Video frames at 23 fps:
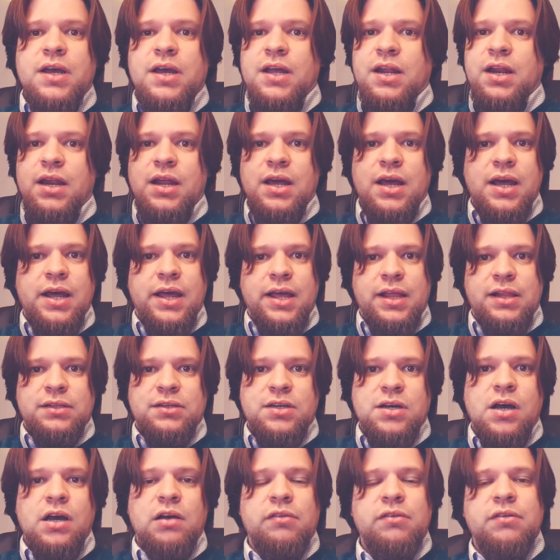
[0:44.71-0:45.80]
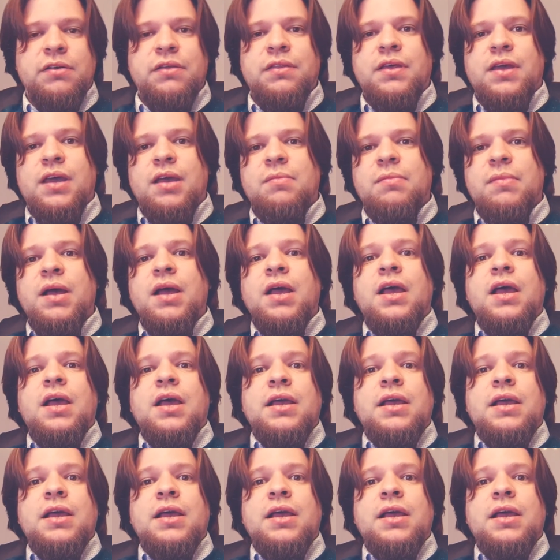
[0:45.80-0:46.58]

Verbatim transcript: and I'll cover them